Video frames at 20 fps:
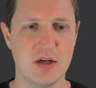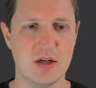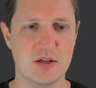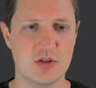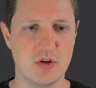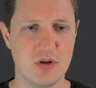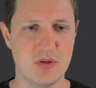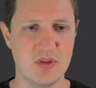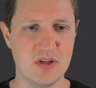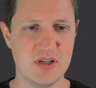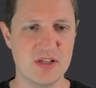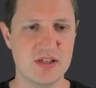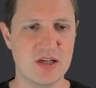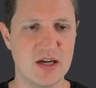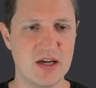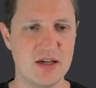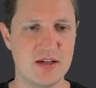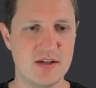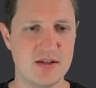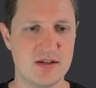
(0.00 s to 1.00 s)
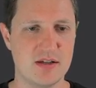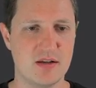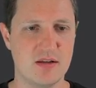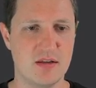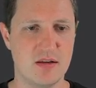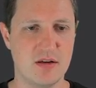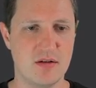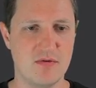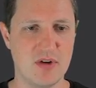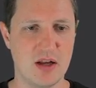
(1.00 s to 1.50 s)
So in this case,
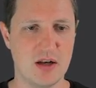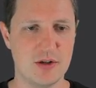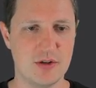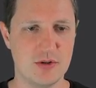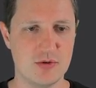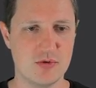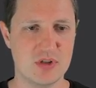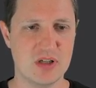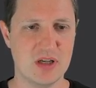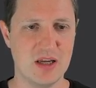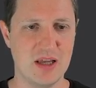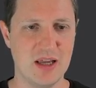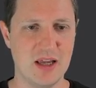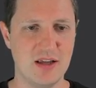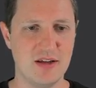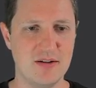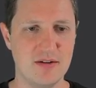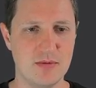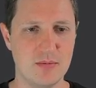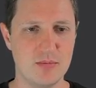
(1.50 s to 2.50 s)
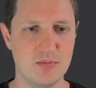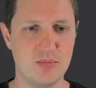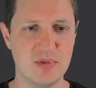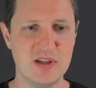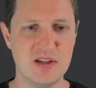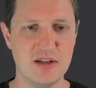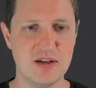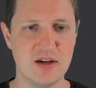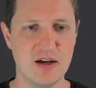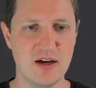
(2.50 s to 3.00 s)
the values A,
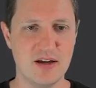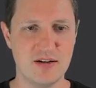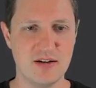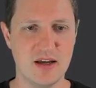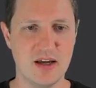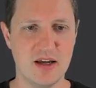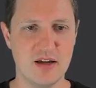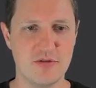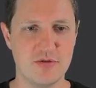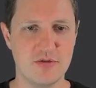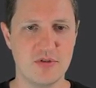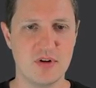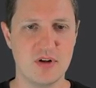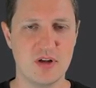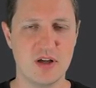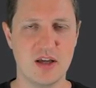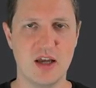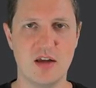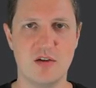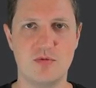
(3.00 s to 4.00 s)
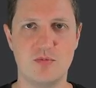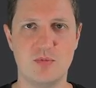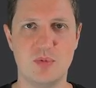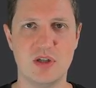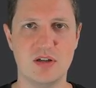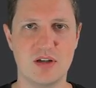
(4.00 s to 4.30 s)
B and F have been